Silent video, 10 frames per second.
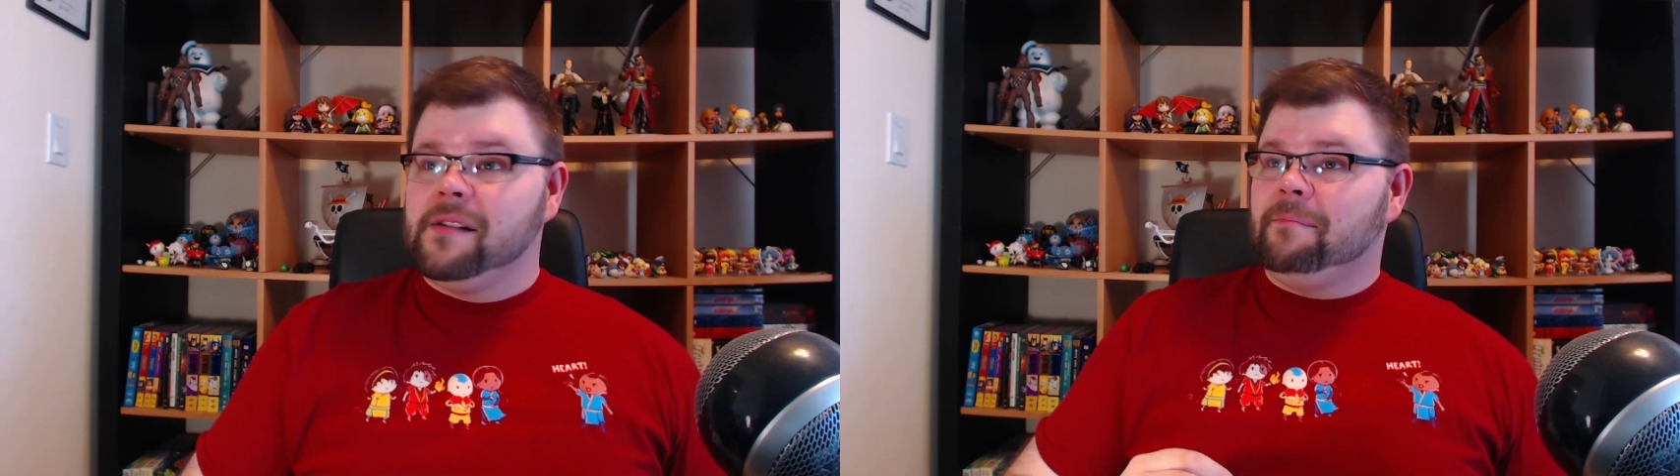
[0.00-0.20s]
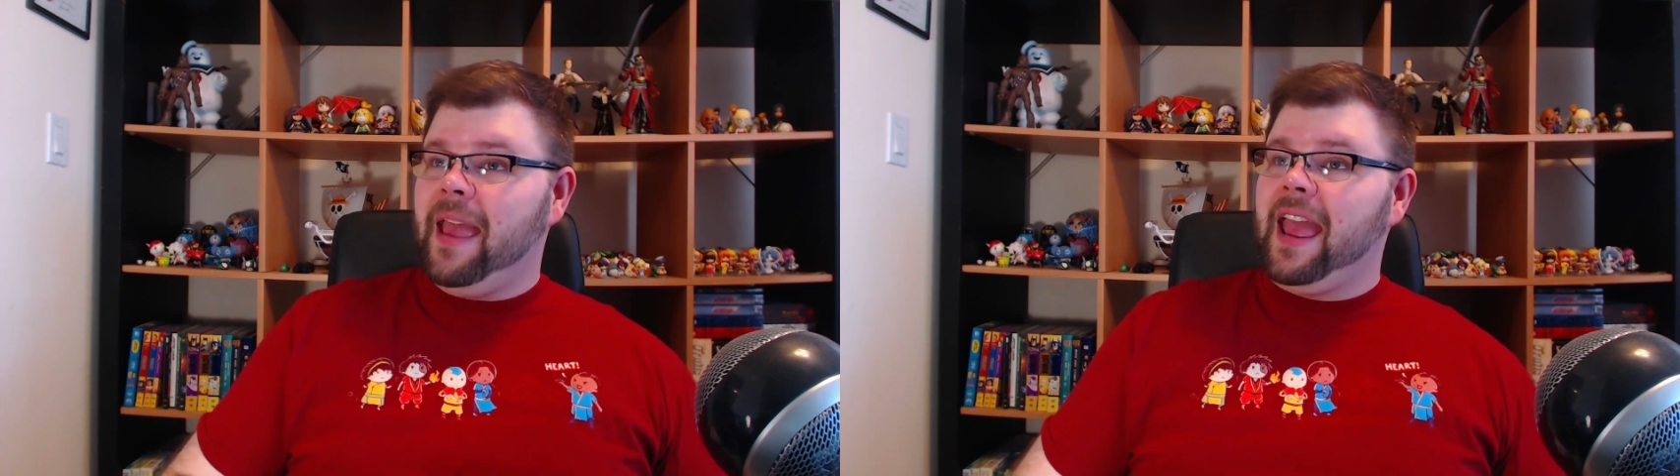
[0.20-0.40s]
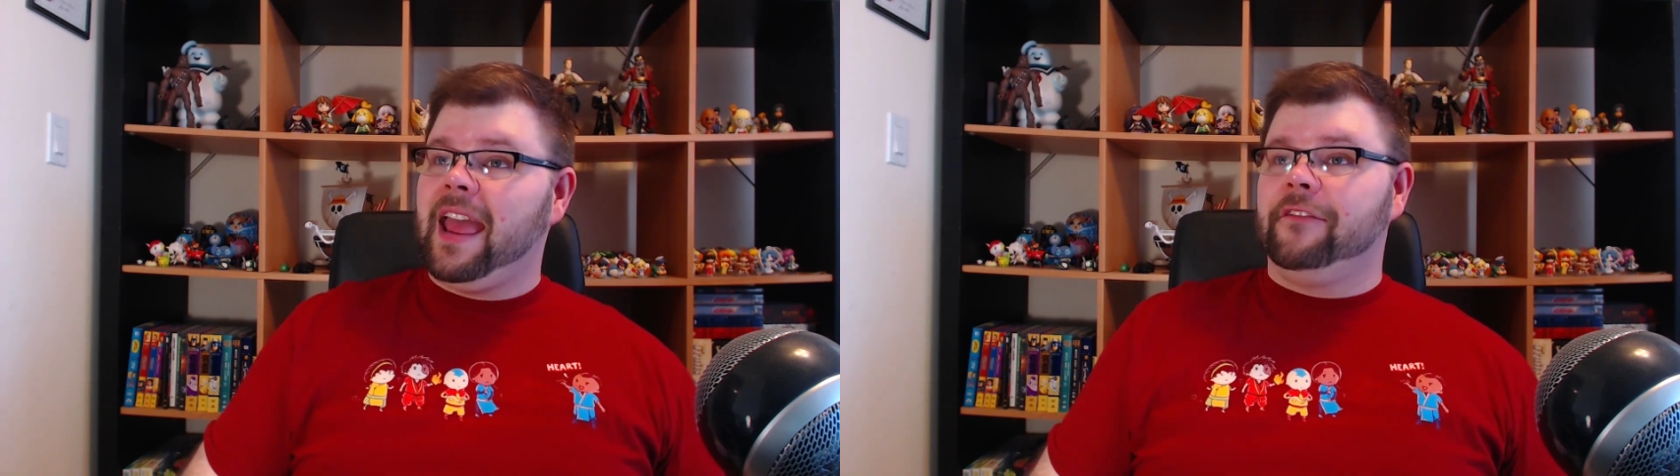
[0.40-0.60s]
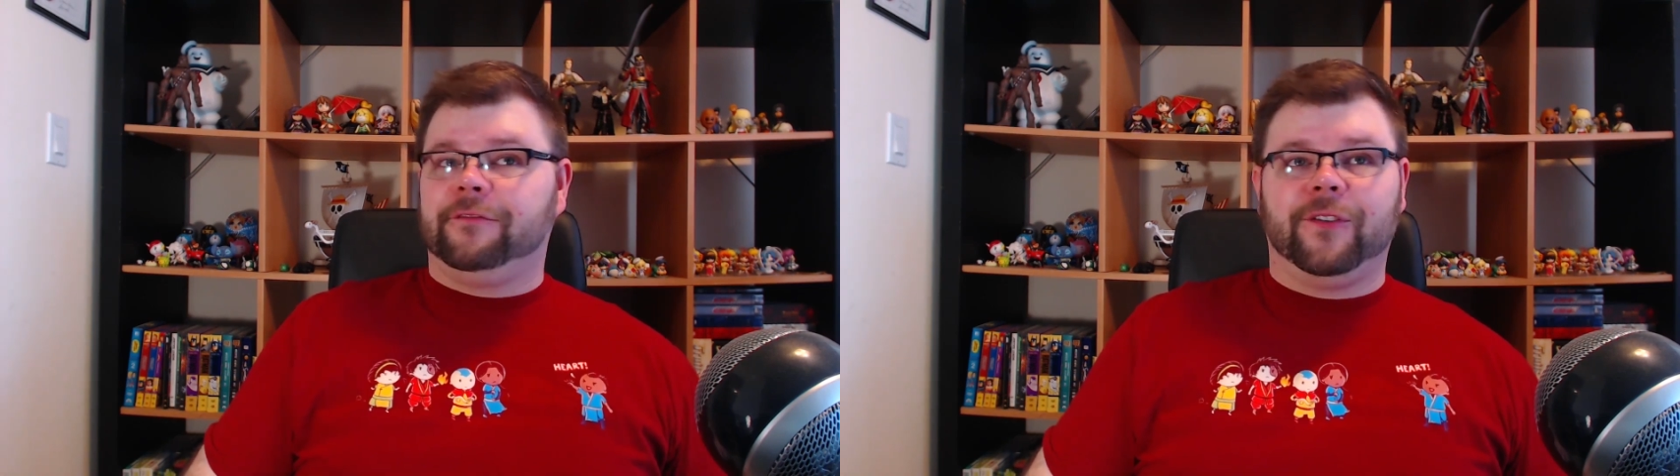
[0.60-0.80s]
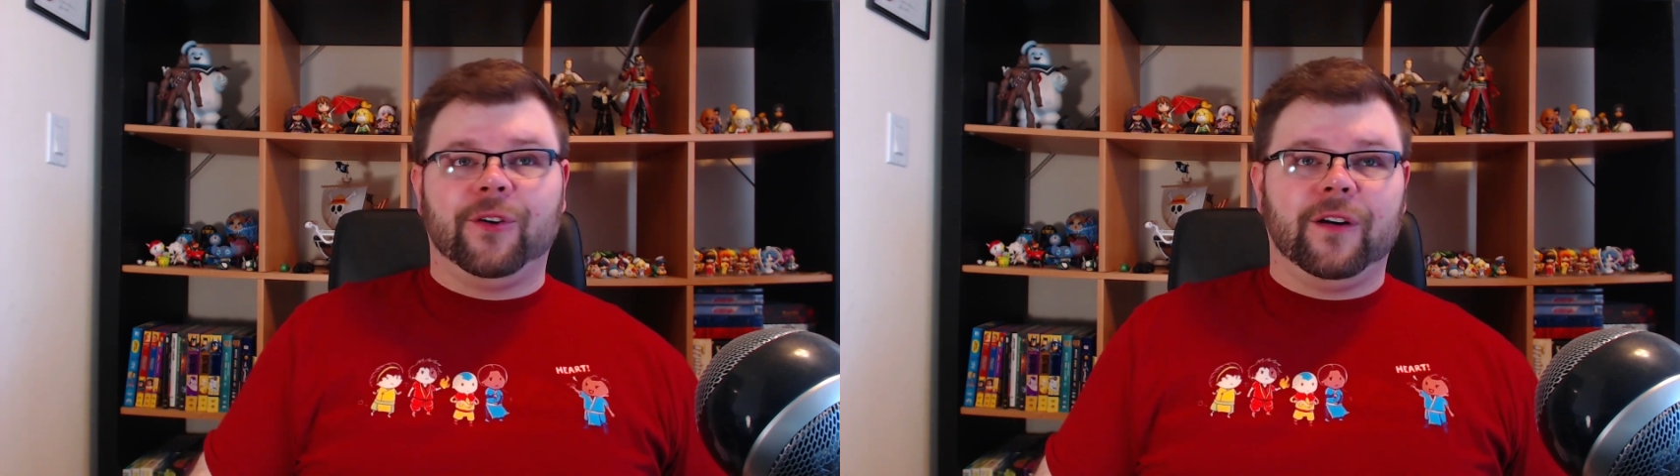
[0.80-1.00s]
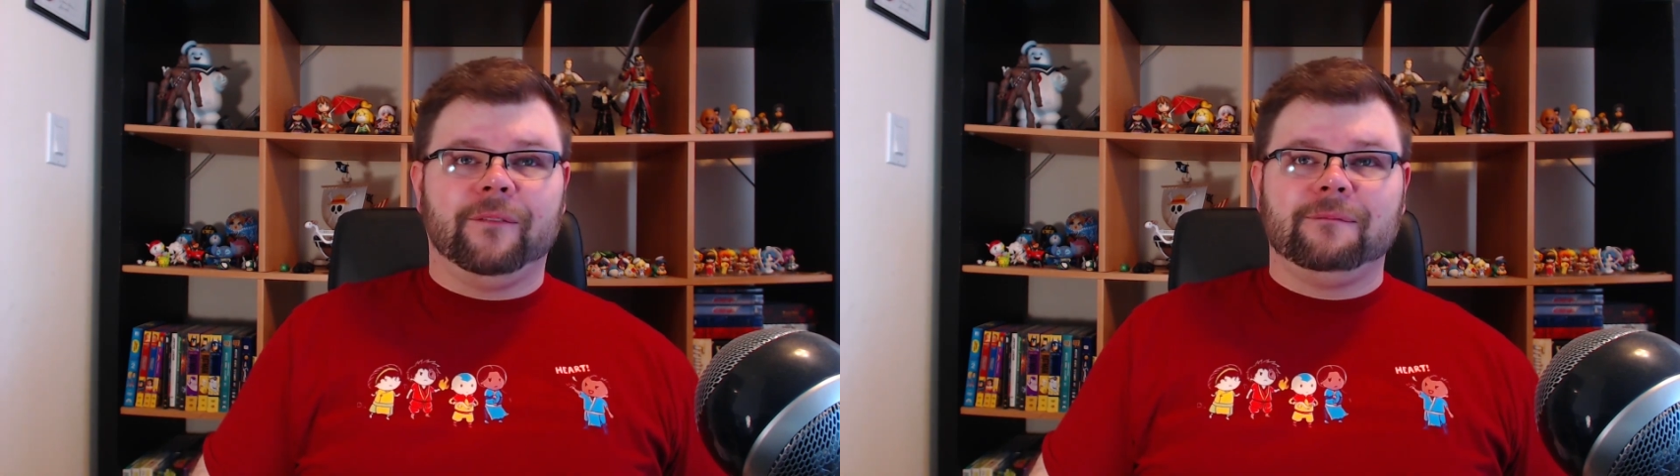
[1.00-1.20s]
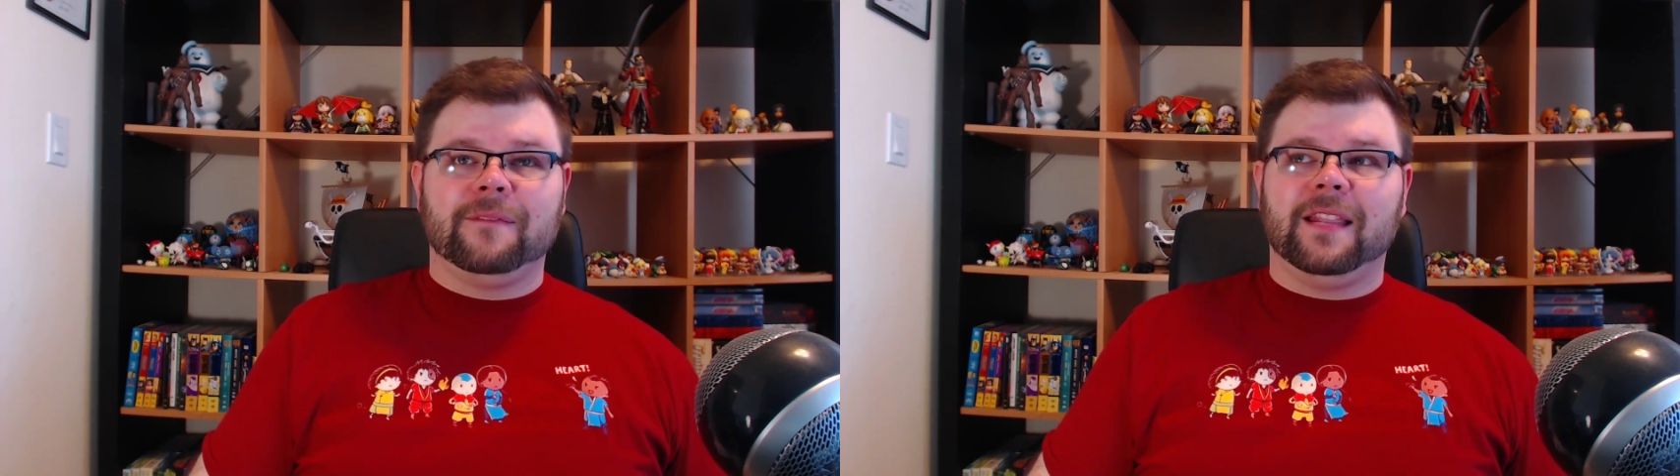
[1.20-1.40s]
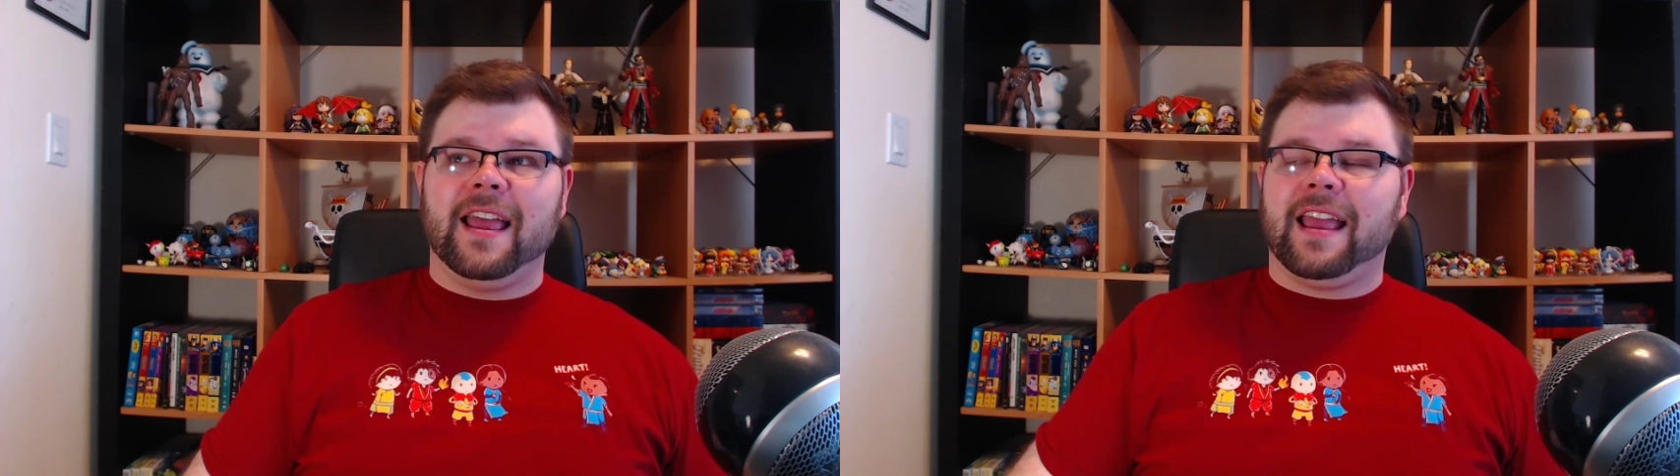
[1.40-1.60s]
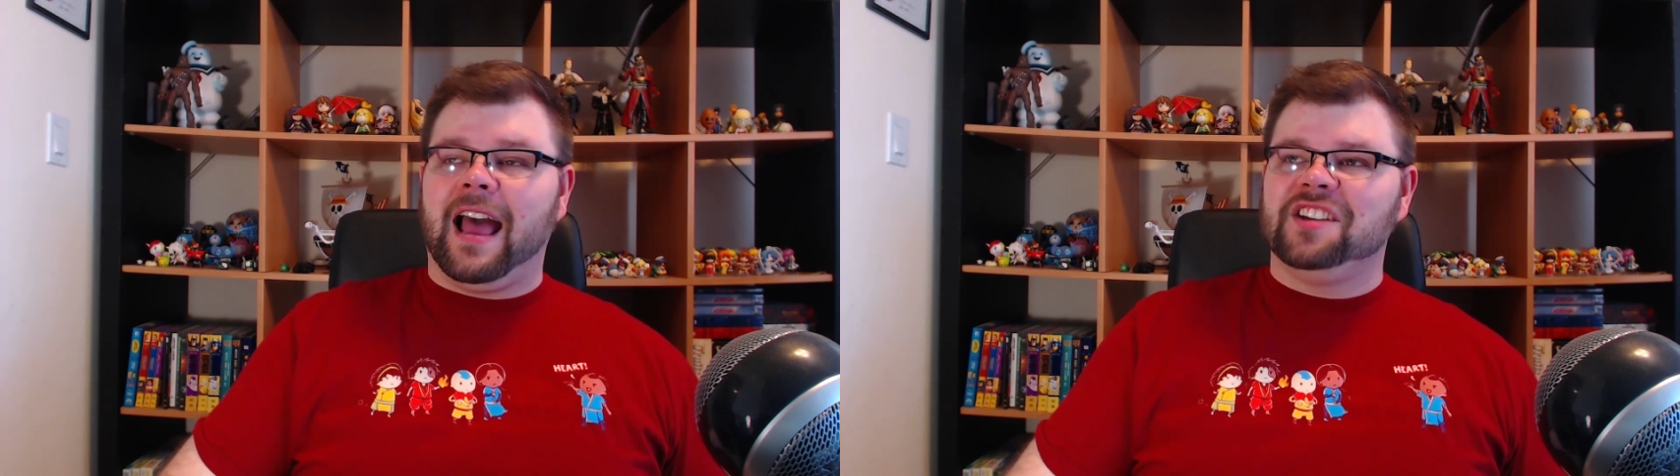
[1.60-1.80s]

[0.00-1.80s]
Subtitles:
man, for like